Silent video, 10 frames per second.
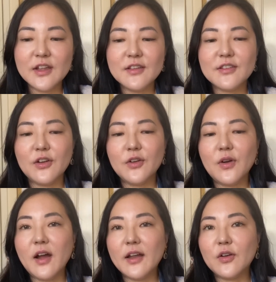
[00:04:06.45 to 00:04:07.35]

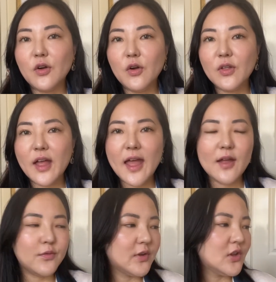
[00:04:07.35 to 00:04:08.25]
So I got
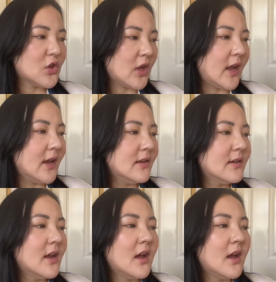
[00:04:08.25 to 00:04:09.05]
every shade.